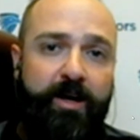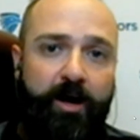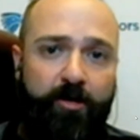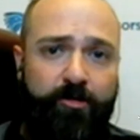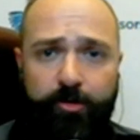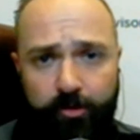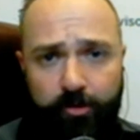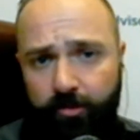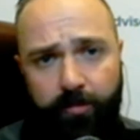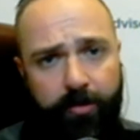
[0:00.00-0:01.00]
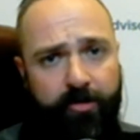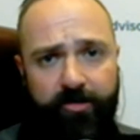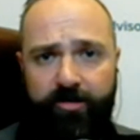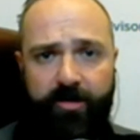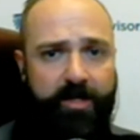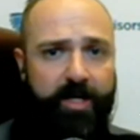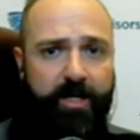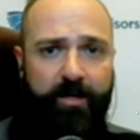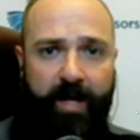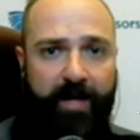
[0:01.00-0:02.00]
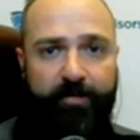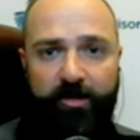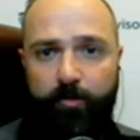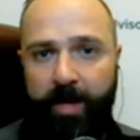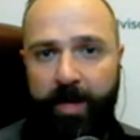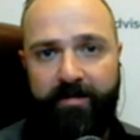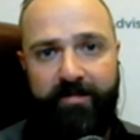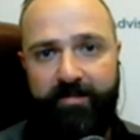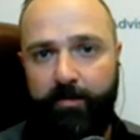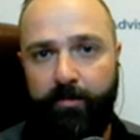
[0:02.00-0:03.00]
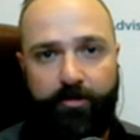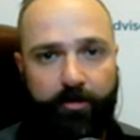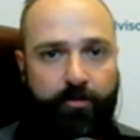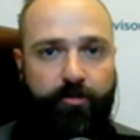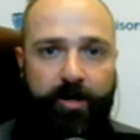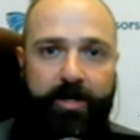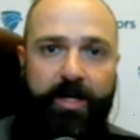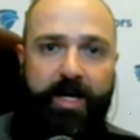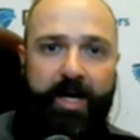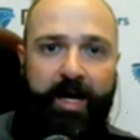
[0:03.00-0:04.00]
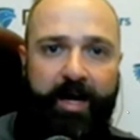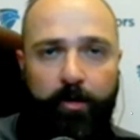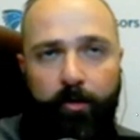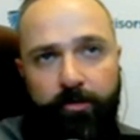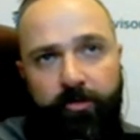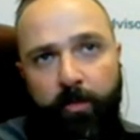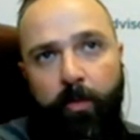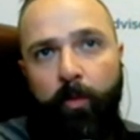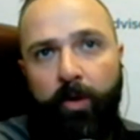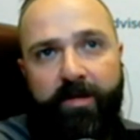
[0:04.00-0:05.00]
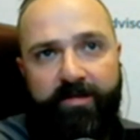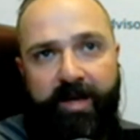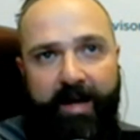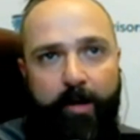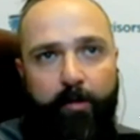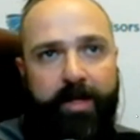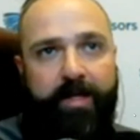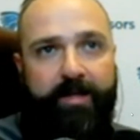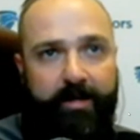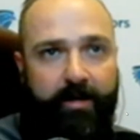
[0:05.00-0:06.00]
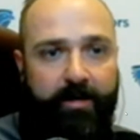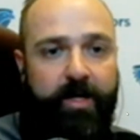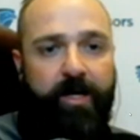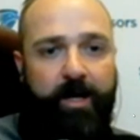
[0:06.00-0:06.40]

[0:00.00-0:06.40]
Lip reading: Also, use some realistic life expectancy results, right? And I know you say, well, what is that? How do I get there?